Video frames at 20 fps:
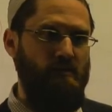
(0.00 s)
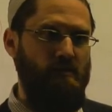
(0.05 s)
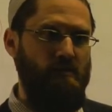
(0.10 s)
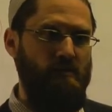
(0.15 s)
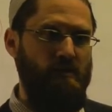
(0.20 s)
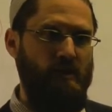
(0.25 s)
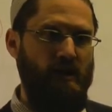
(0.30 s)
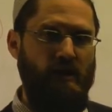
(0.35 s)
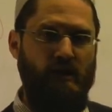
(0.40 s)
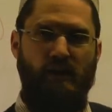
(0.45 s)

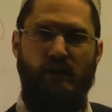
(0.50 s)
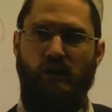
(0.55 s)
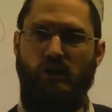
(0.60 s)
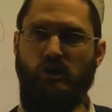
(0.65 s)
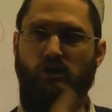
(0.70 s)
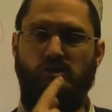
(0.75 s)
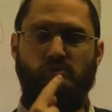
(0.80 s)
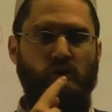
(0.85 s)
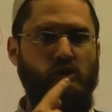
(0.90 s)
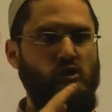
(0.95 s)
Okay?
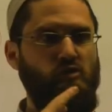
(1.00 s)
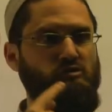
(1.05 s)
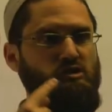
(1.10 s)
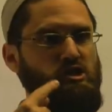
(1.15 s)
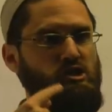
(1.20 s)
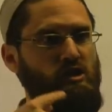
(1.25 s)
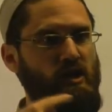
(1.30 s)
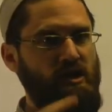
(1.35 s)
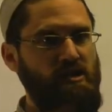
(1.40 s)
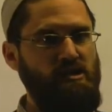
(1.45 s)
Because when you're
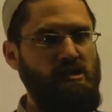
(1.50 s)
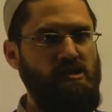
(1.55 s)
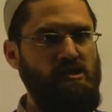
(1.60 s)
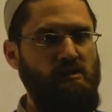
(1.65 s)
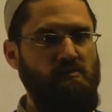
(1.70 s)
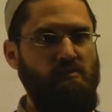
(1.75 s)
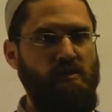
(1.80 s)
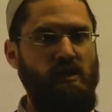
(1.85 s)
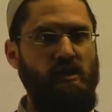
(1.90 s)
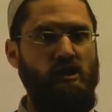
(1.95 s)
reciting
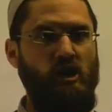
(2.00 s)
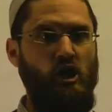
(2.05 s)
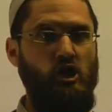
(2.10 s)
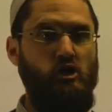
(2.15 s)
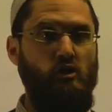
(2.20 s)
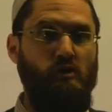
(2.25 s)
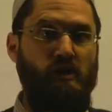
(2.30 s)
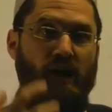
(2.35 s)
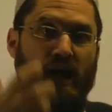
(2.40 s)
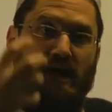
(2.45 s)
something,
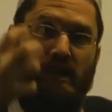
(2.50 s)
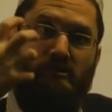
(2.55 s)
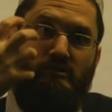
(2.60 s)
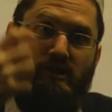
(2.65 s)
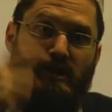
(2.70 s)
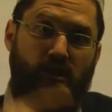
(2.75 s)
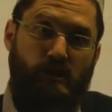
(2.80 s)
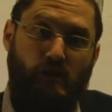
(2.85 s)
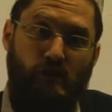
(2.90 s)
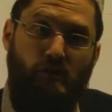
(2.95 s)
you're
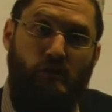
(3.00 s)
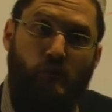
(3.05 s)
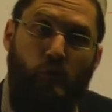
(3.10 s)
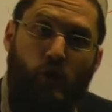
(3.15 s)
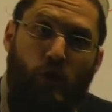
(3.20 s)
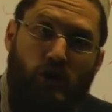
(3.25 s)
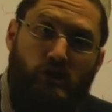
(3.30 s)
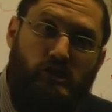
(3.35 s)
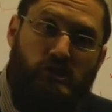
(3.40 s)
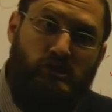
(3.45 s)
gathering the
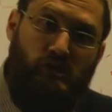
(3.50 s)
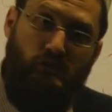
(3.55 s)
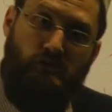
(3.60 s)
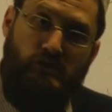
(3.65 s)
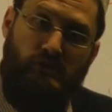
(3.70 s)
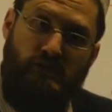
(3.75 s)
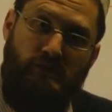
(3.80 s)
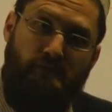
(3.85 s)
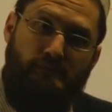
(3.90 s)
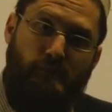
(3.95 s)
words, those
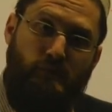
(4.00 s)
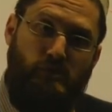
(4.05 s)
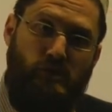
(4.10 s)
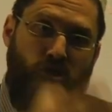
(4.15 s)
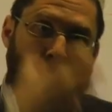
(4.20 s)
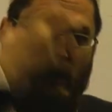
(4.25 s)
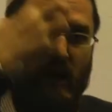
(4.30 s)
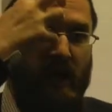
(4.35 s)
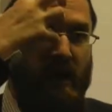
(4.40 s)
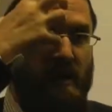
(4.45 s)
symbols in
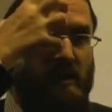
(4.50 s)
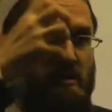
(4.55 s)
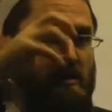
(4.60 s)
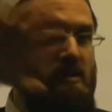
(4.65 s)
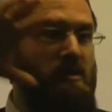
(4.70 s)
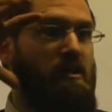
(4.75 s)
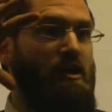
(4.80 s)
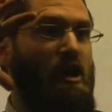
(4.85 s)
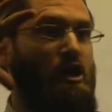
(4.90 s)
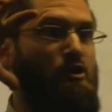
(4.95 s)
your head,
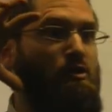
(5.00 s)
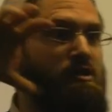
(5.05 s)
and you're